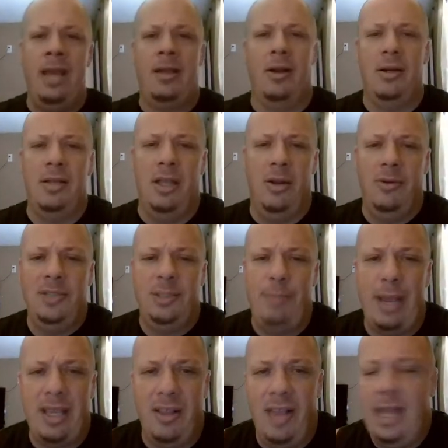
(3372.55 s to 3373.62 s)
or
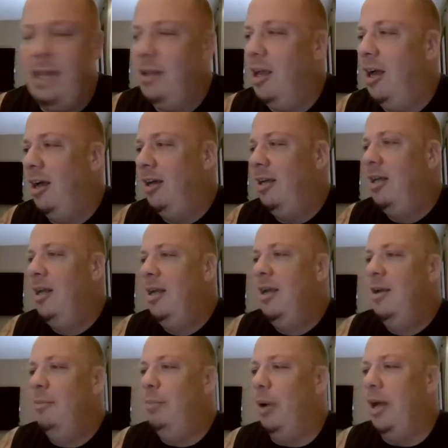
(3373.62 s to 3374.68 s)
speculate.
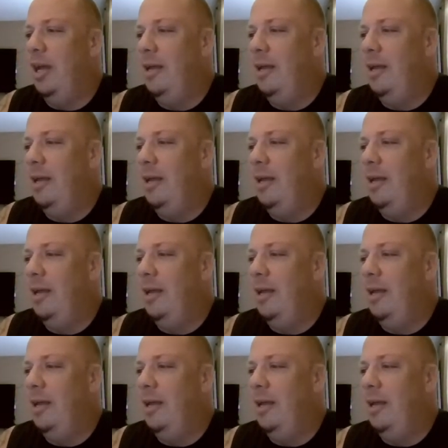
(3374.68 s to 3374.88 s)
But